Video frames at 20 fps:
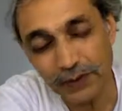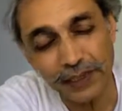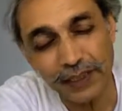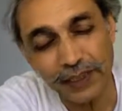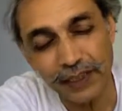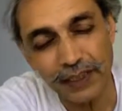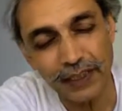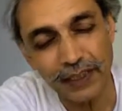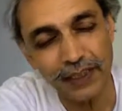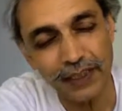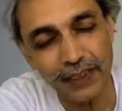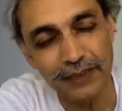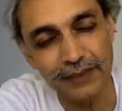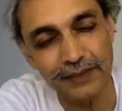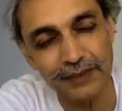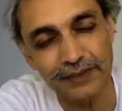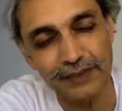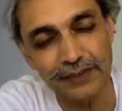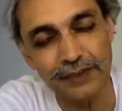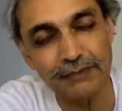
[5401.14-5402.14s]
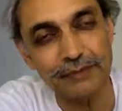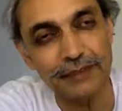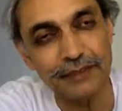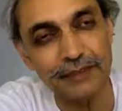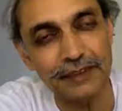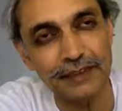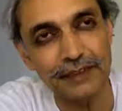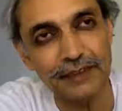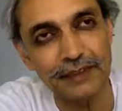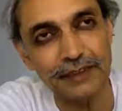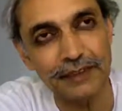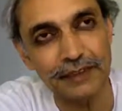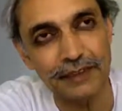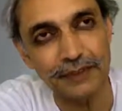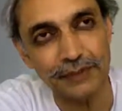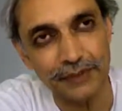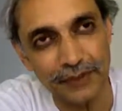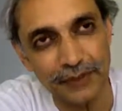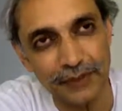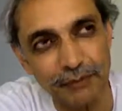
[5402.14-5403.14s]
have
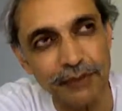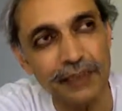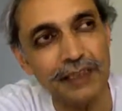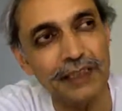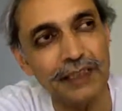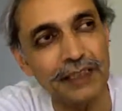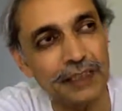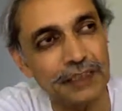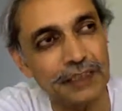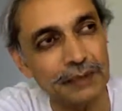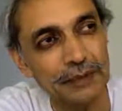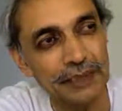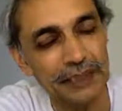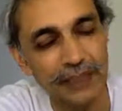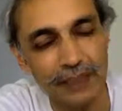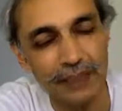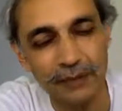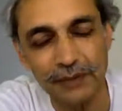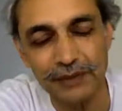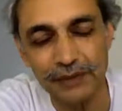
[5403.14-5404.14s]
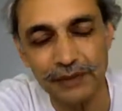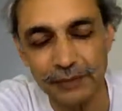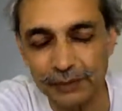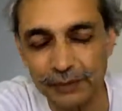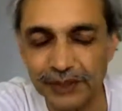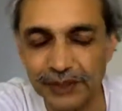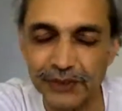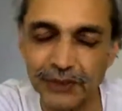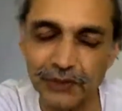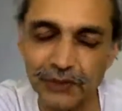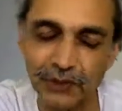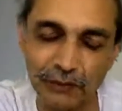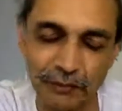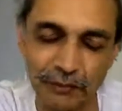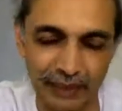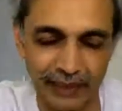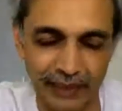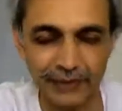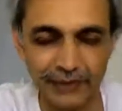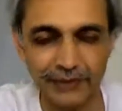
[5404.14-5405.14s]
if somebody has become a spiritual
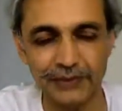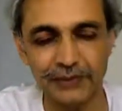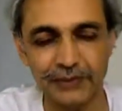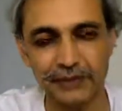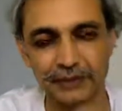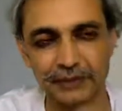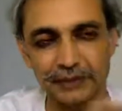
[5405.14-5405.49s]
master